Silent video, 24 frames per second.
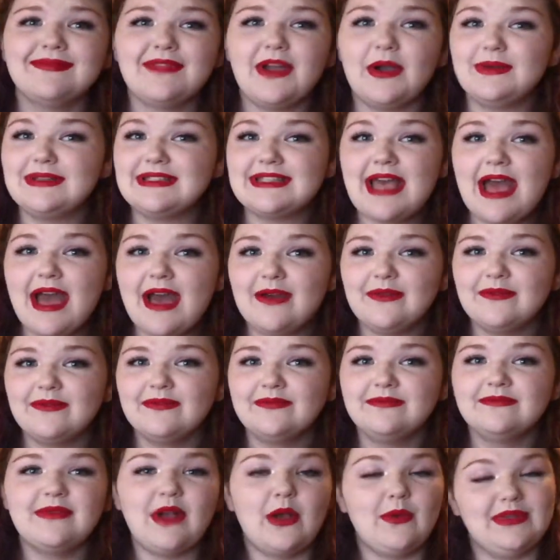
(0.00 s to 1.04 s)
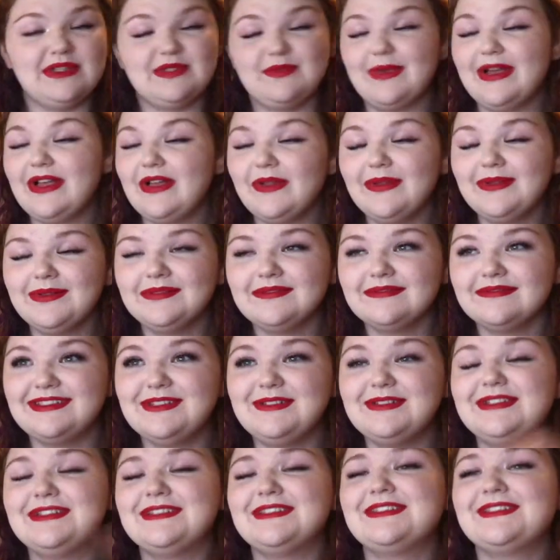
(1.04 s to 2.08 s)
always have always will you
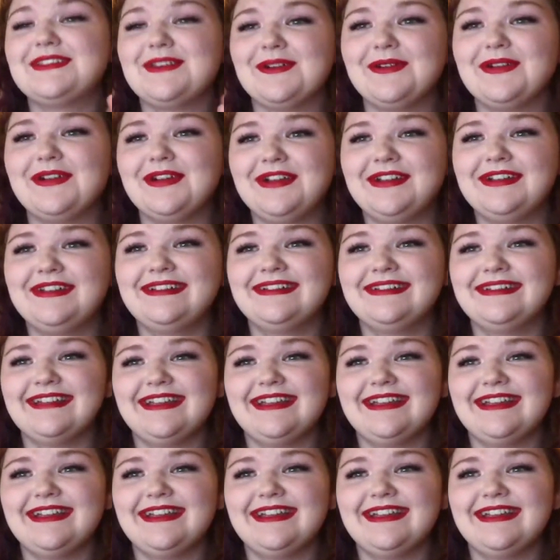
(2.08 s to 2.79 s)
did so good